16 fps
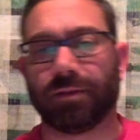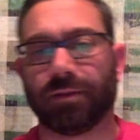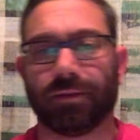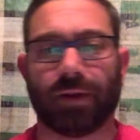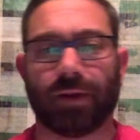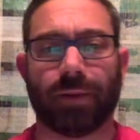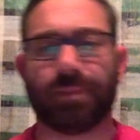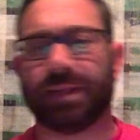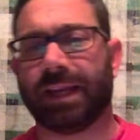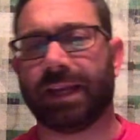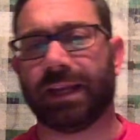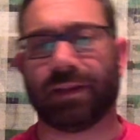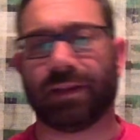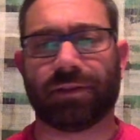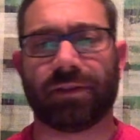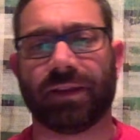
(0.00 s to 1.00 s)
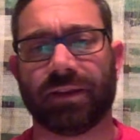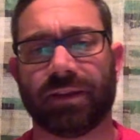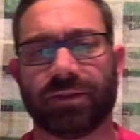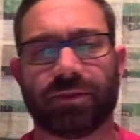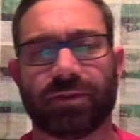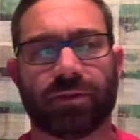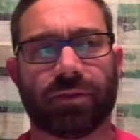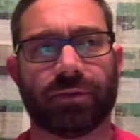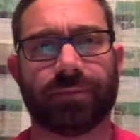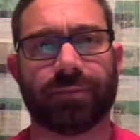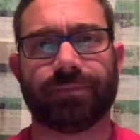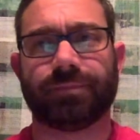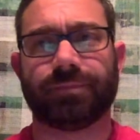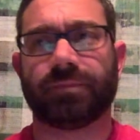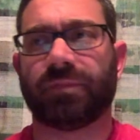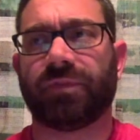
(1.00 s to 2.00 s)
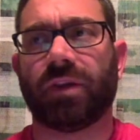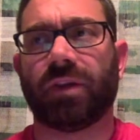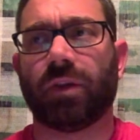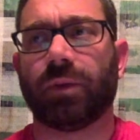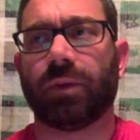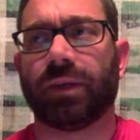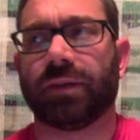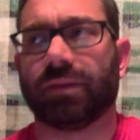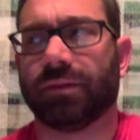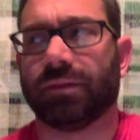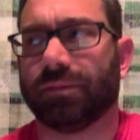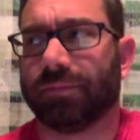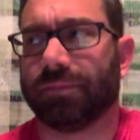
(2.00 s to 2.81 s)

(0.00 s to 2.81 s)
updating things or following the